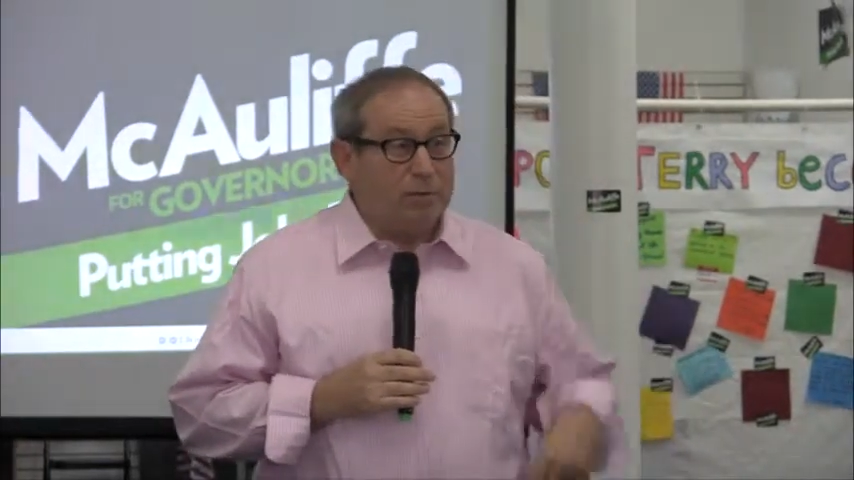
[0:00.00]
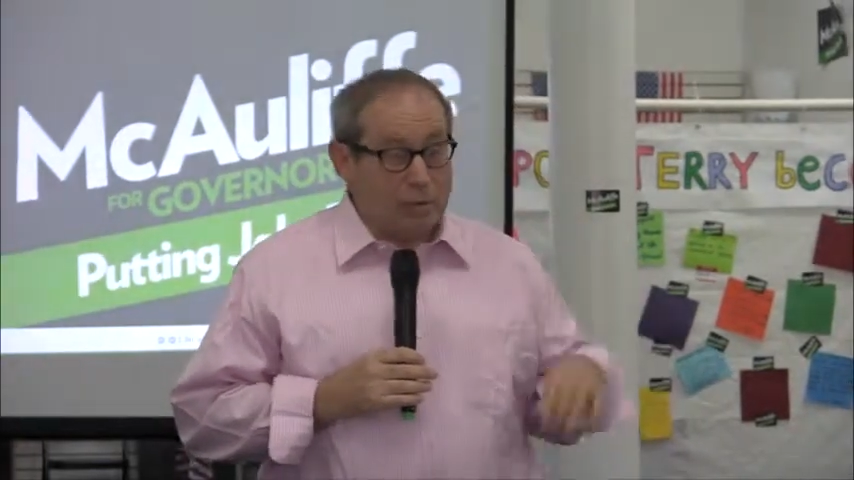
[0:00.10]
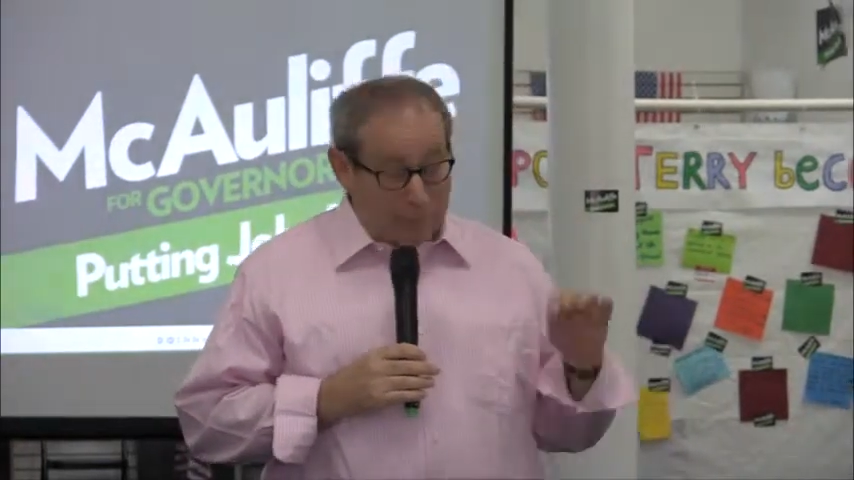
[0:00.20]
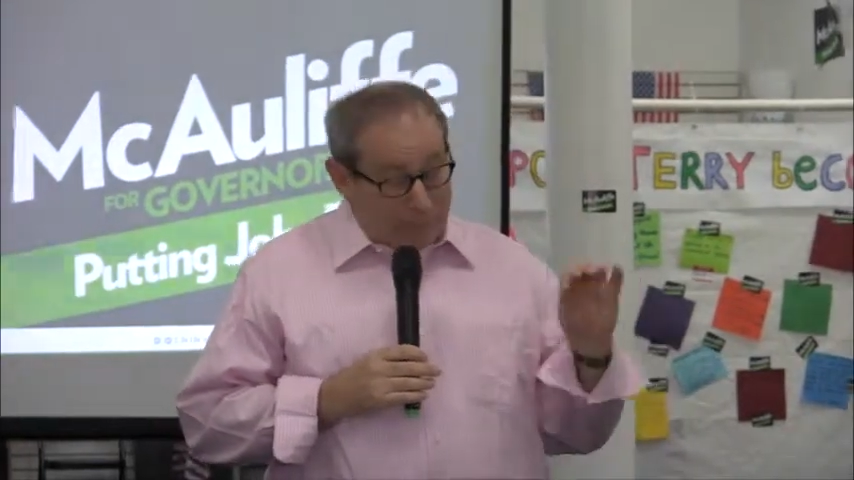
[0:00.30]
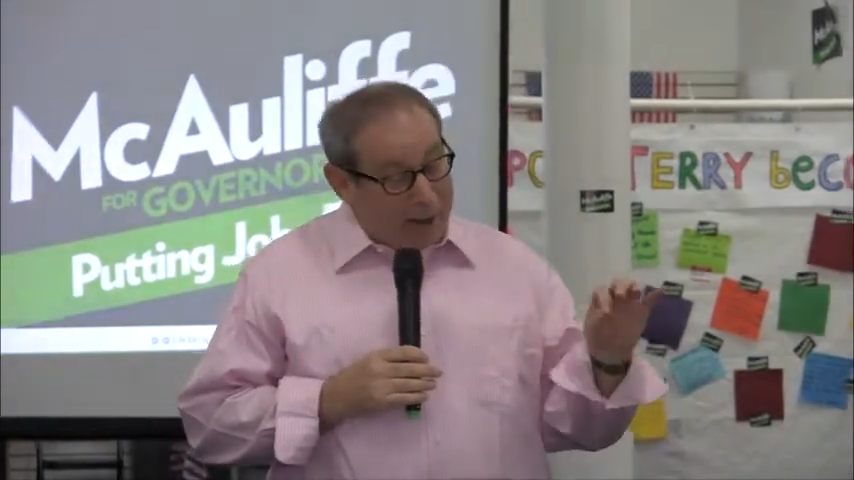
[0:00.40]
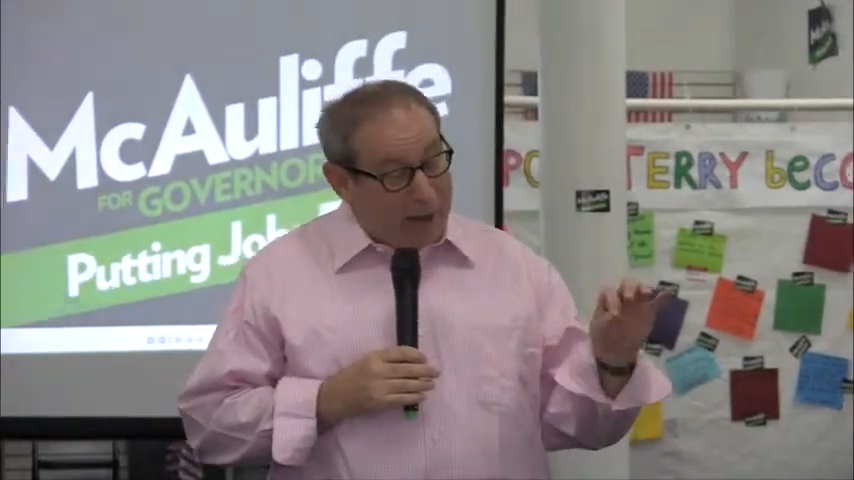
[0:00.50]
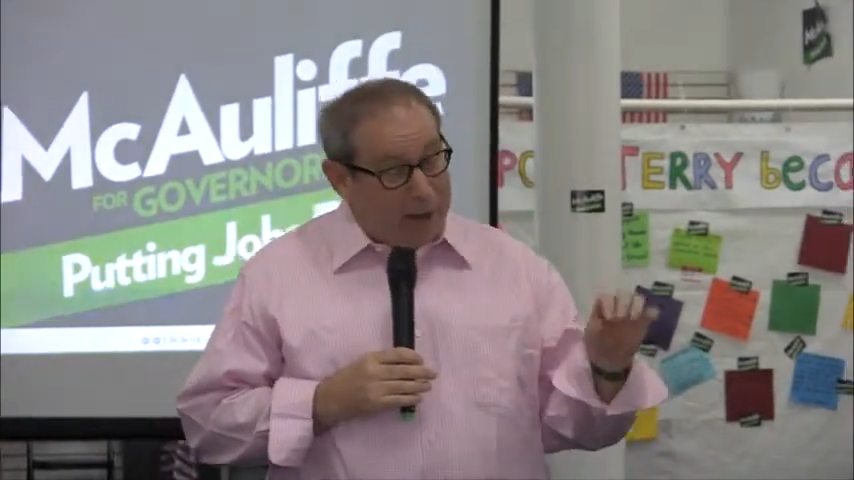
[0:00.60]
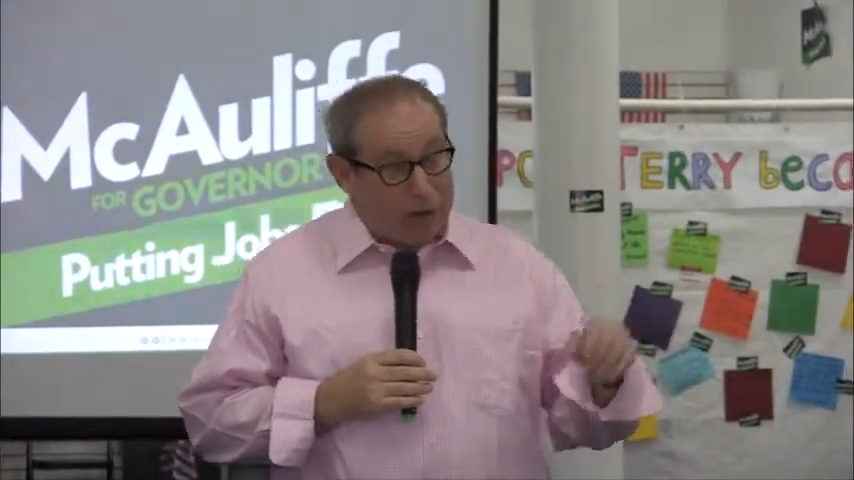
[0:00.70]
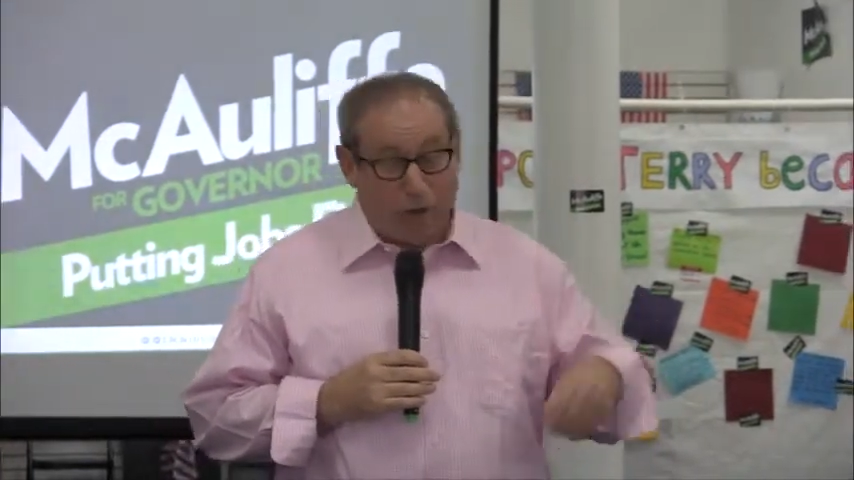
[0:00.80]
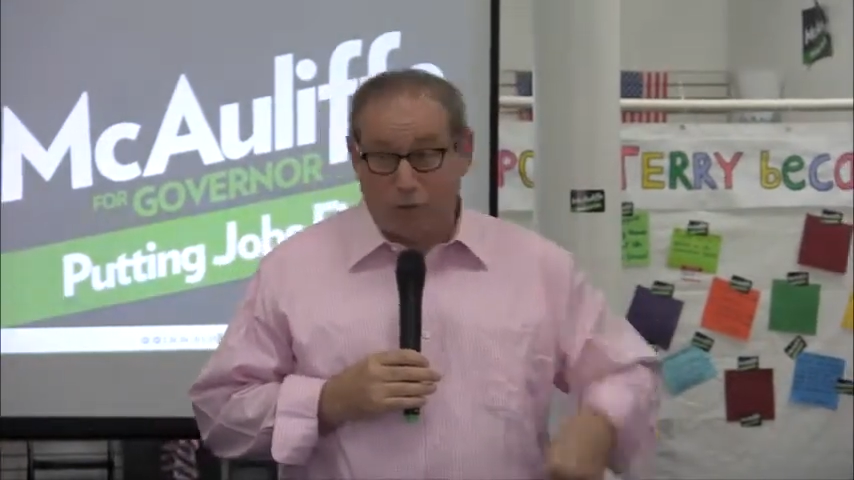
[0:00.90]
be
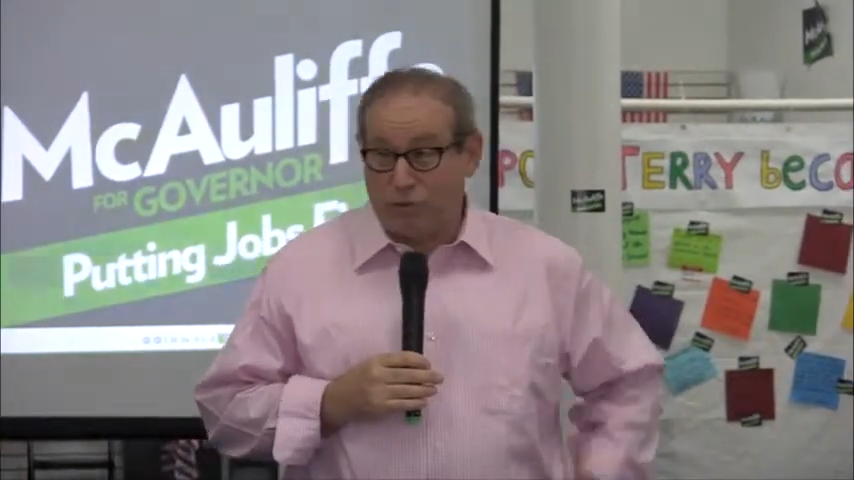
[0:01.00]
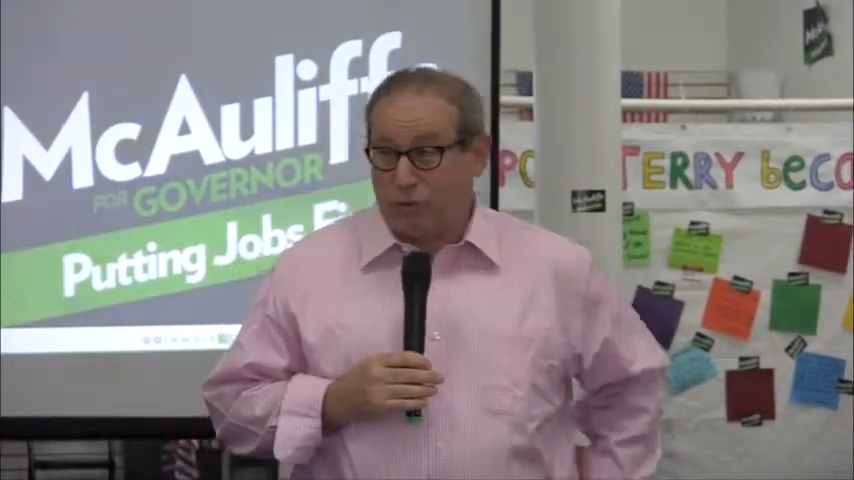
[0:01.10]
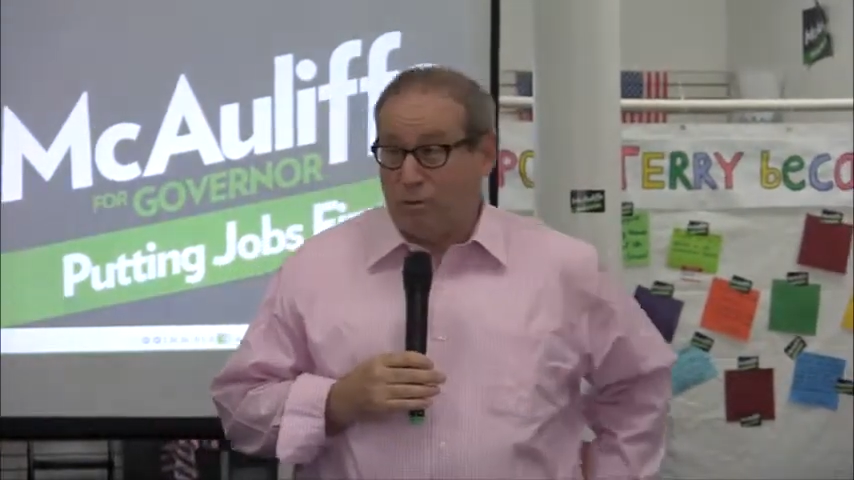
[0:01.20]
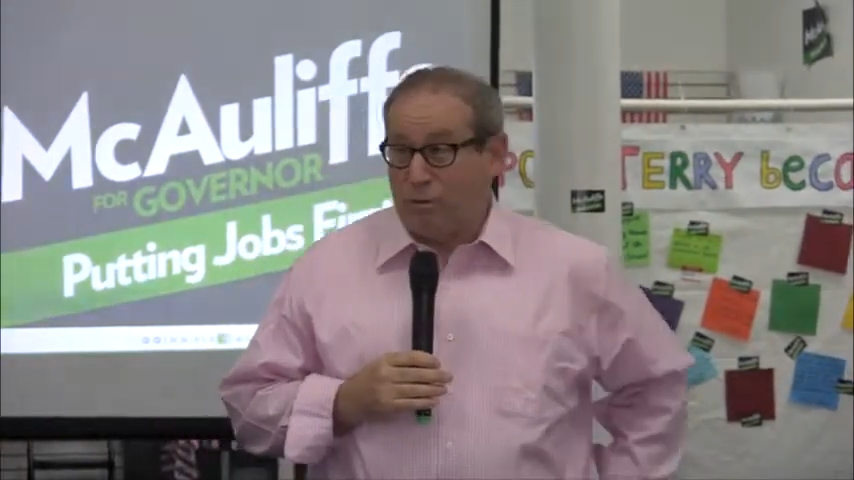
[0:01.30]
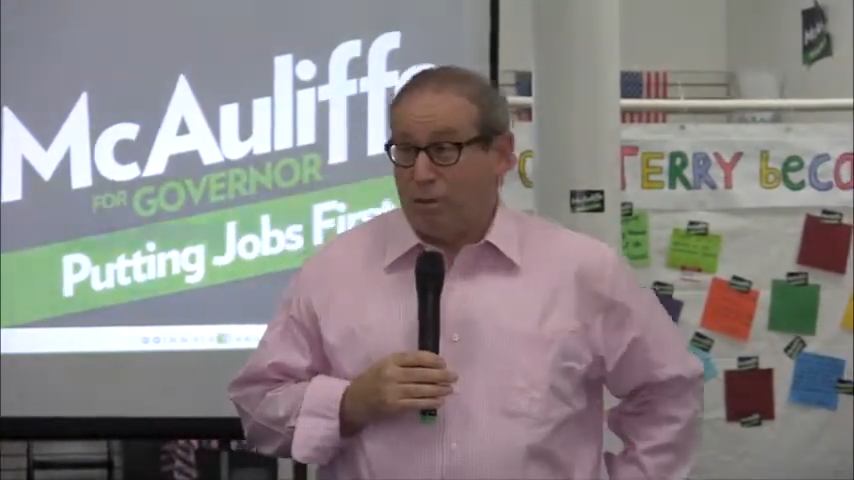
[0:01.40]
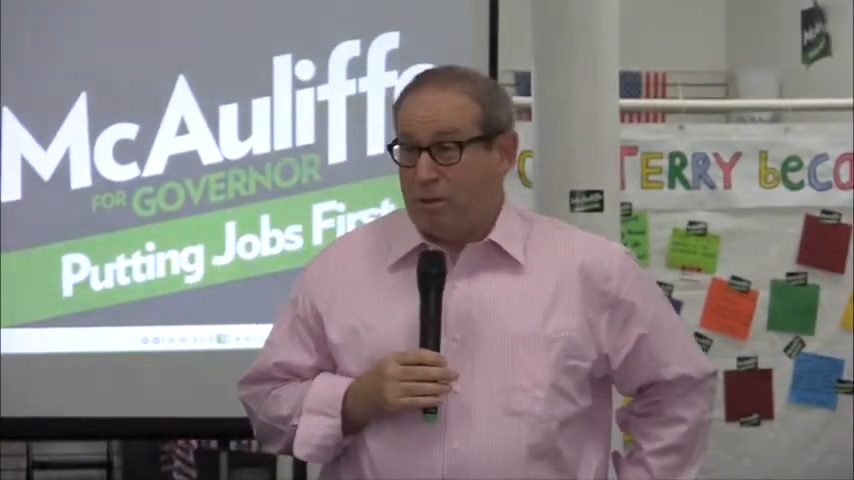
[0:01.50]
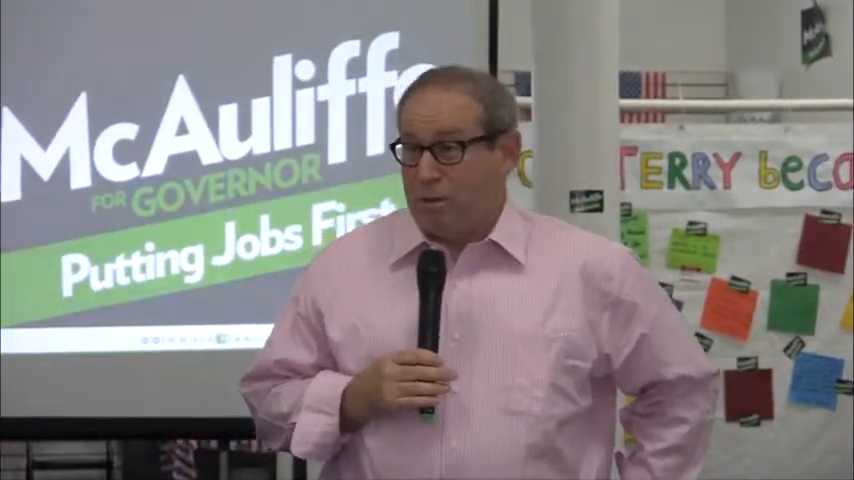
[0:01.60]
prepared to go to school